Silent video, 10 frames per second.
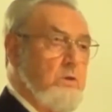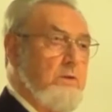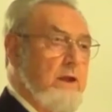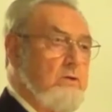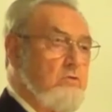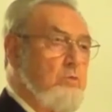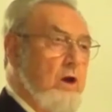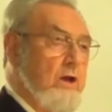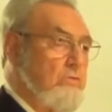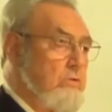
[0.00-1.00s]
when they do
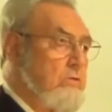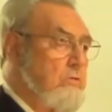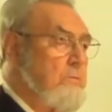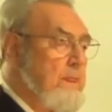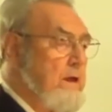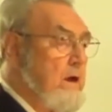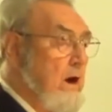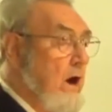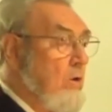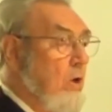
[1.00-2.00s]
break through,
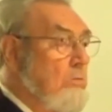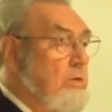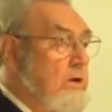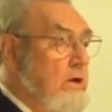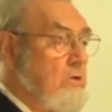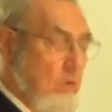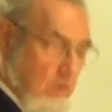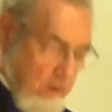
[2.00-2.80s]
are all but ignored